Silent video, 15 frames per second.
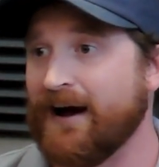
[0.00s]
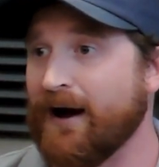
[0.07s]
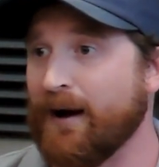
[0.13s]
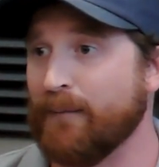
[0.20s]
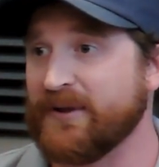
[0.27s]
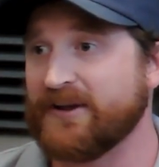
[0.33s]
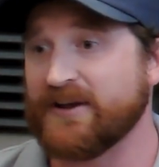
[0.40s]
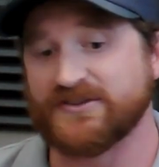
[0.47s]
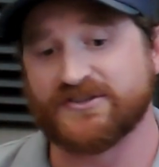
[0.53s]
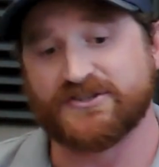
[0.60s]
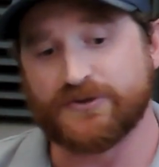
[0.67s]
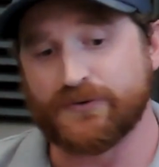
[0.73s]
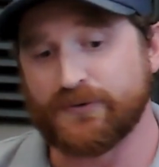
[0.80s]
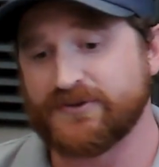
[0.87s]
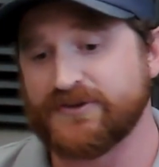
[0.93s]
Because
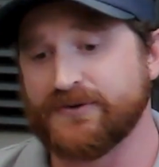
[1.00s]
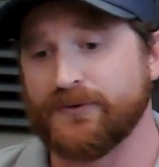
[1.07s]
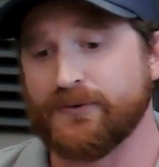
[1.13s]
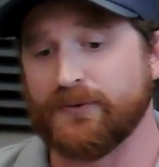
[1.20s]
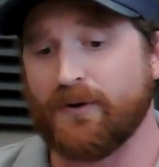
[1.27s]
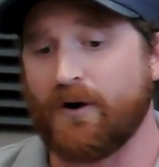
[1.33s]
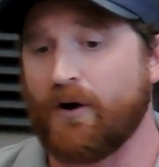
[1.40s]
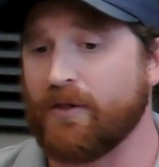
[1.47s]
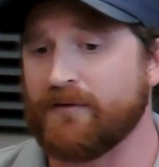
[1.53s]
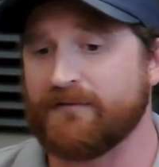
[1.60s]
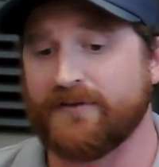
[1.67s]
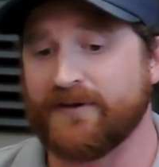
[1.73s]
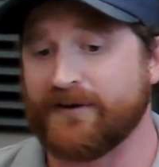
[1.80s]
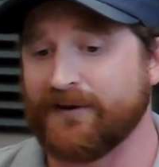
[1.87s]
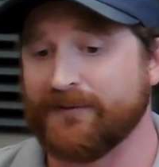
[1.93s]
due to all of
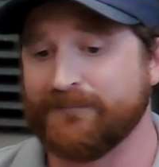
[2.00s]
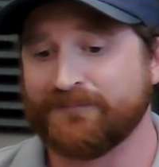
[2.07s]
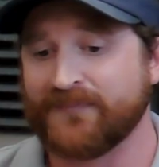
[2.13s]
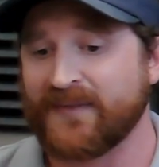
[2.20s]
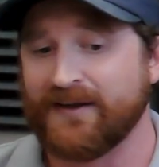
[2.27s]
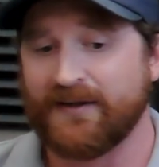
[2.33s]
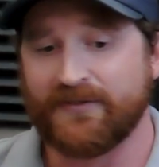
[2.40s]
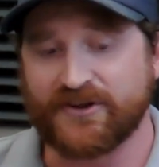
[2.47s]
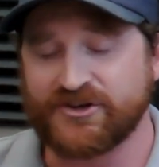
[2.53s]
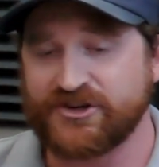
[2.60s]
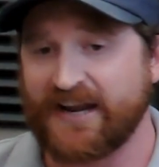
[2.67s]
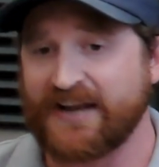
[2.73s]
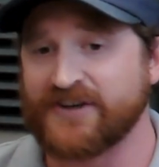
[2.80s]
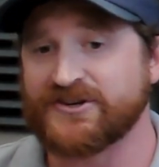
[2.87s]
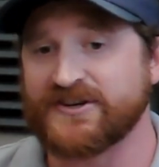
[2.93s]
the
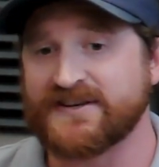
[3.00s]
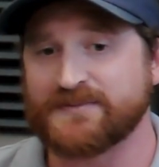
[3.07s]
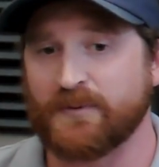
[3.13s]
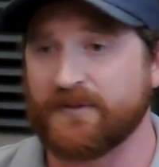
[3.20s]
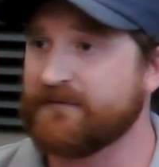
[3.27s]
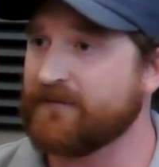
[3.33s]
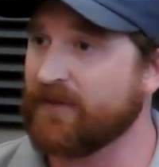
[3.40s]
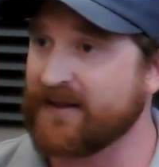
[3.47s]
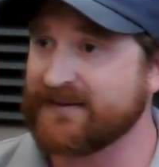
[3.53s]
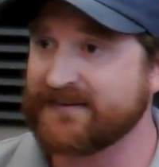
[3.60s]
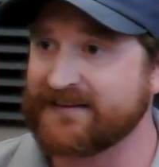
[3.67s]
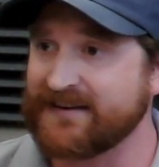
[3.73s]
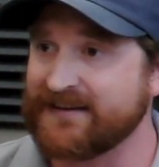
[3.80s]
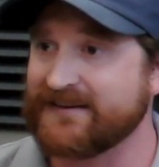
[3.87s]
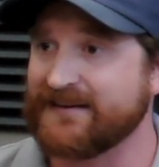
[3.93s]
changes with flood
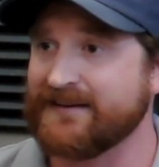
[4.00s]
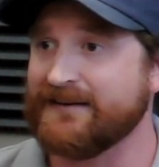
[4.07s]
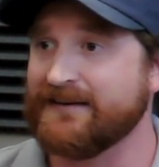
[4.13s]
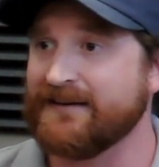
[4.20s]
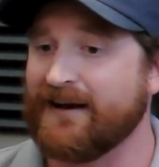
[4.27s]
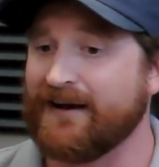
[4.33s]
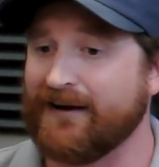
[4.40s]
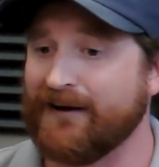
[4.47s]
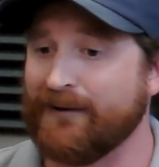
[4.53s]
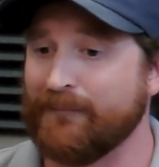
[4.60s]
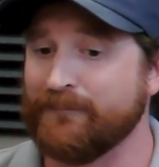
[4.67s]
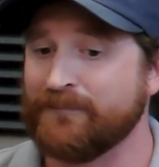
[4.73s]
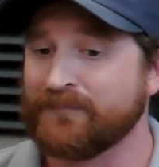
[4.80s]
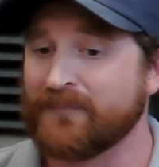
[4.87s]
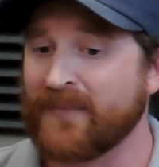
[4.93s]
season
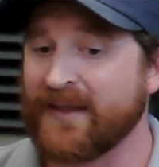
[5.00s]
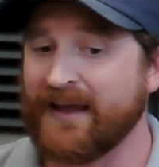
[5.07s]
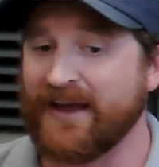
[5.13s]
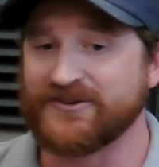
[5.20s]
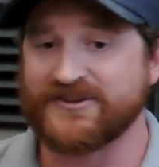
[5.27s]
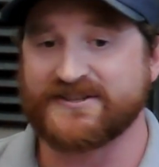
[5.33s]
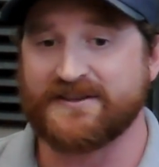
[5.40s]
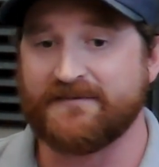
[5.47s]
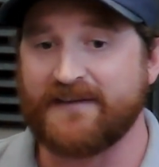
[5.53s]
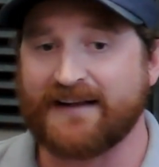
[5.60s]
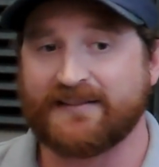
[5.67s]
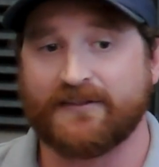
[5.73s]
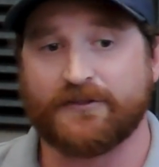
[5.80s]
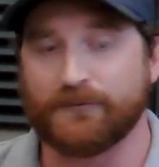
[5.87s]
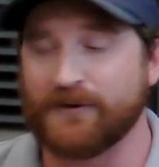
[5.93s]
and just the fact
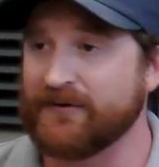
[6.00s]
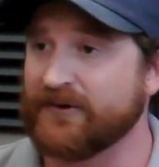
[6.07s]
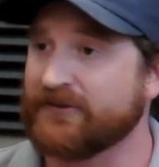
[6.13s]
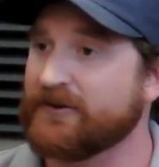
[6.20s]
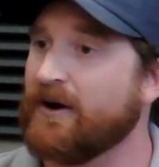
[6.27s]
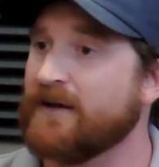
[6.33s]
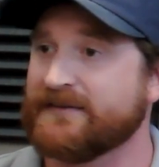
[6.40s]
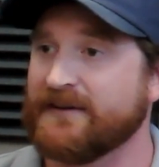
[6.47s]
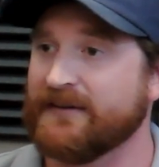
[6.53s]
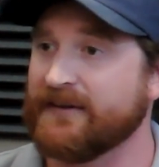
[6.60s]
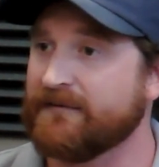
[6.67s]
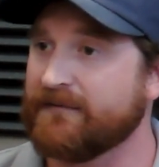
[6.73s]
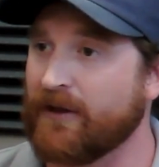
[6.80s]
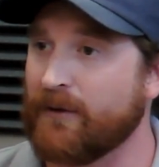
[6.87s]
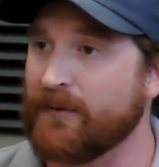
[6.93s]
that the river is constantly
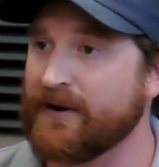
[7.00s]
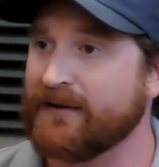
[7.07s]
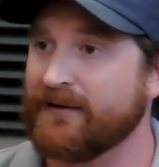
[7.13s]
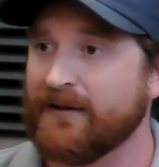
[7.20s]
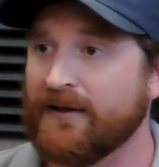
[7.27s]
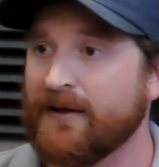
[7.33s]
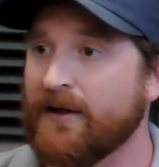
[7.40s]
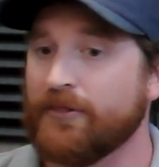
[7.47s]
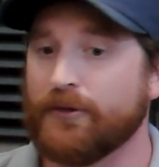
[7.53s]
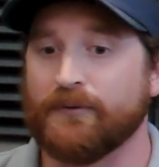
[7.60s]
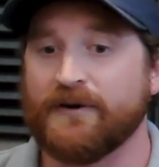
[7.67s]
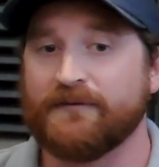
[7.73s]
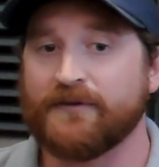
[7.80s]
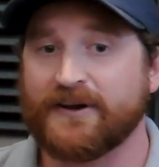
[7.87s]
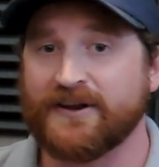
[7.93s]
flowing, the
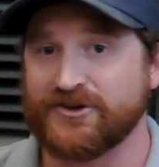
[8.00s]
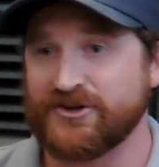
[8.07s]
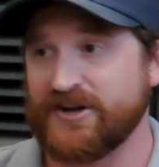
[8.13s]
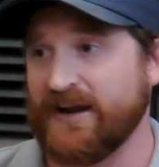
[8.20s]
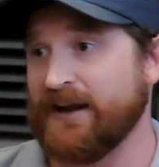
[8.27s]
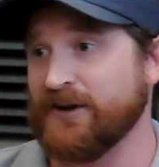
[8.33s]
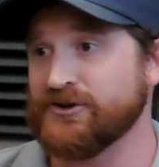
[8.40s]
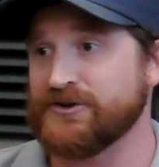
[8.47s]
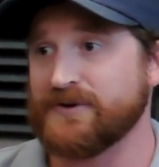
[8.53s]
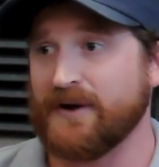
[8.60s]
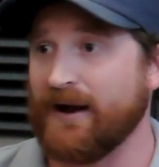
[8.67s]
river can change,